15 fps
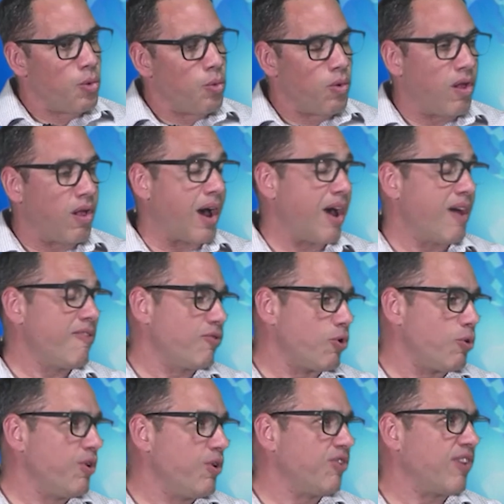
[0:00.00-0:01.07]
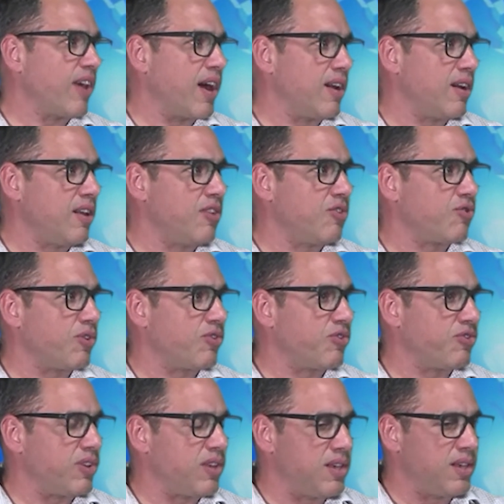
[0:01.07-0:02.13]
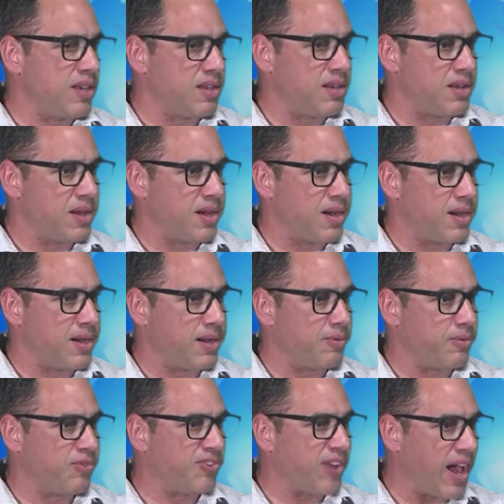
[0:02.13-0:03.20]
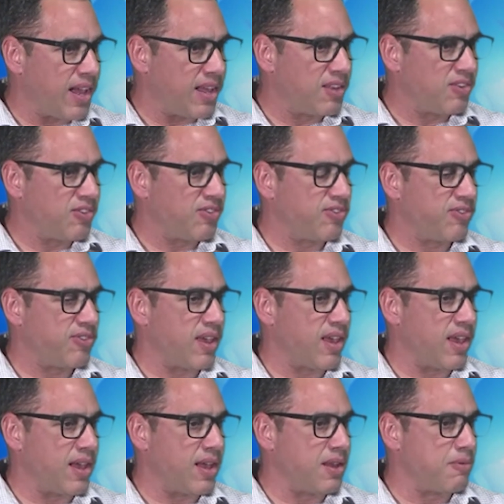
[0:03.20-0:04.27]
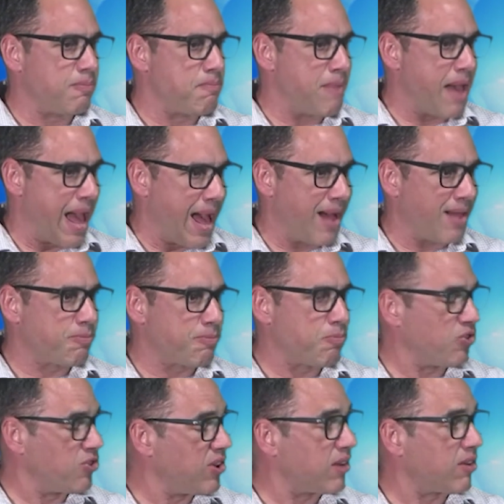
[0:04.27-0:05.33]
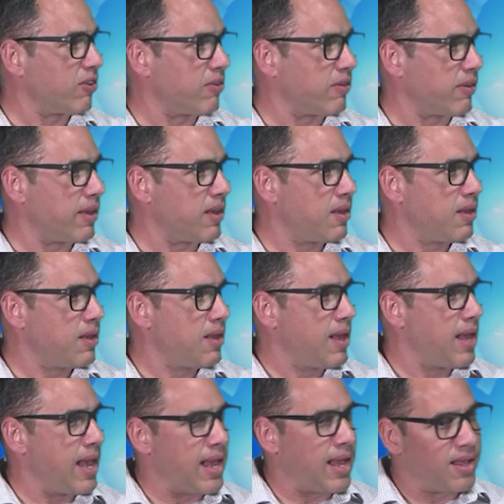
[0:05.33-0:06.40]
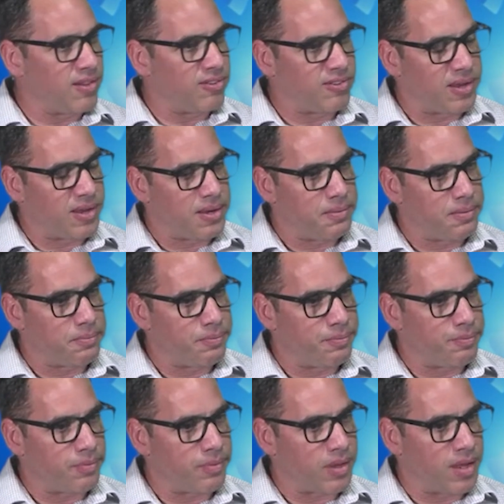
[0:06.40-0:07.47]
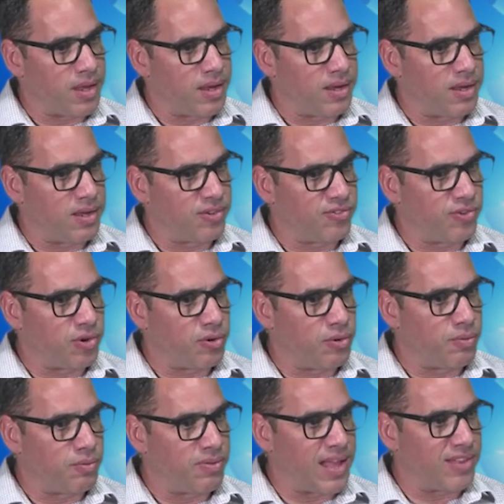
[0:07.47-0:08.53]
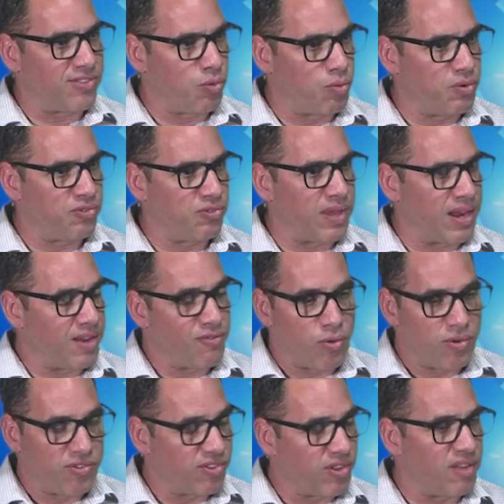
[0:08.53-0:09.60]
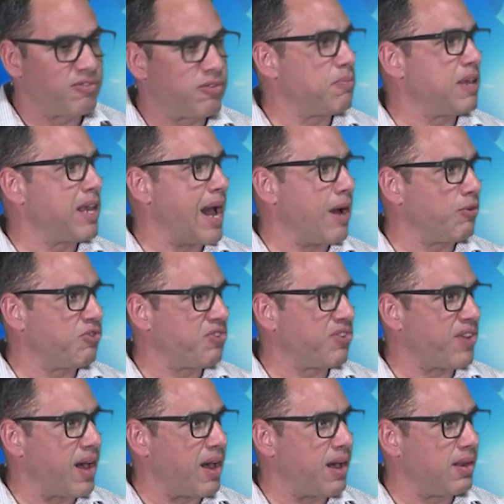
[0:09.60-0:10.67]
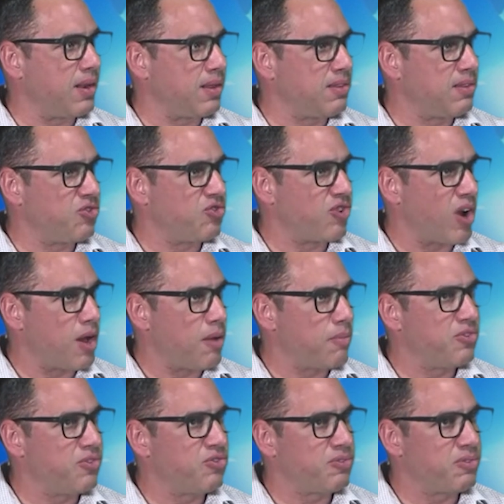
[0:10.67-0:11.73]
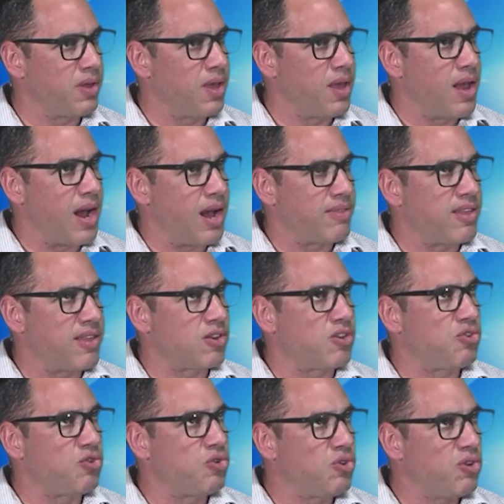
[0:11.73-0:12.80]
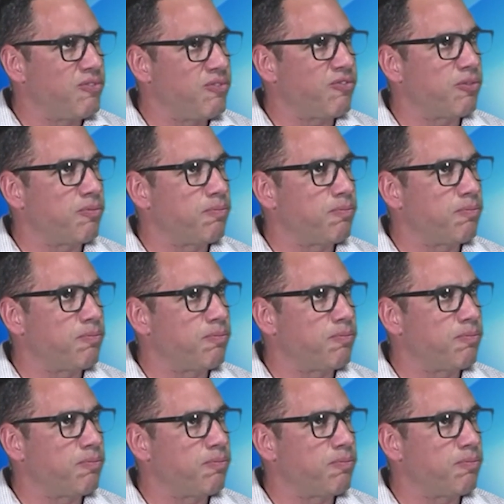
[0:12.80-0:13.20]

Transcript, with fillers: Well, I've always had an interest in uh, science and math, particularly. Mm -hmm. And um, uh, so that's always, and I've always loved to be outside. And this job is, I think, good for,